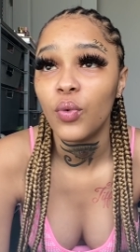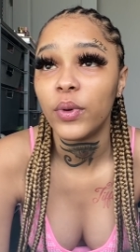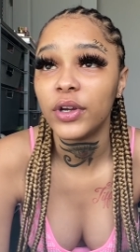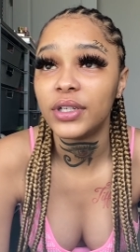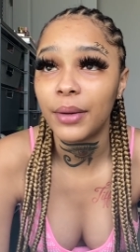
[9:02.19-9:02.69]

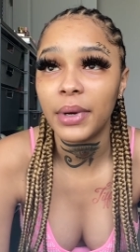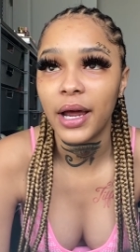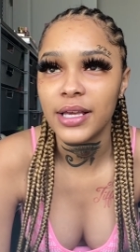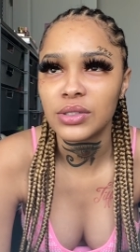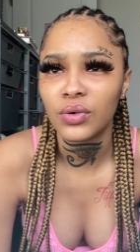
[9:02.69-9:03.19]
When you're done with
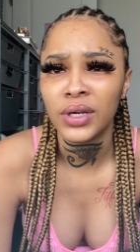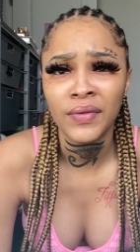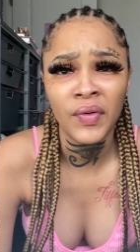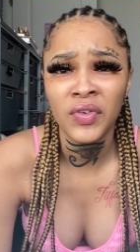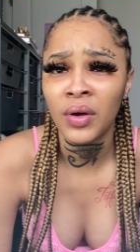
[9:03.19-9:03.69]
high school,
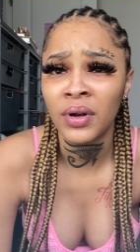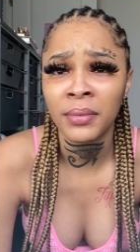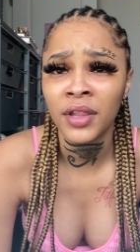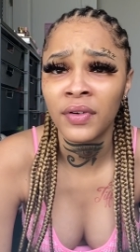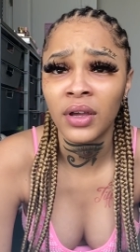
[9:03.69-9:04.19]
even if you don't want
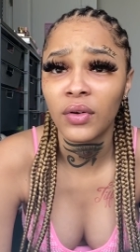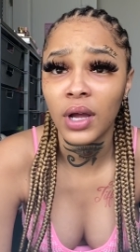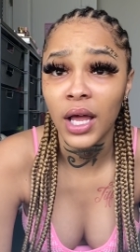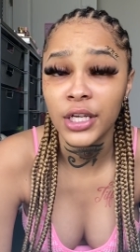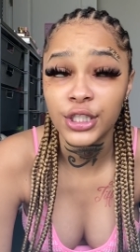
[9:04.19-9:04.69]
to motherfucking go to
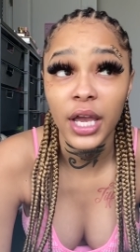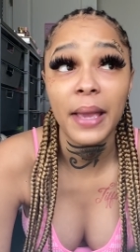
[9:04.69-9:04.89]
college,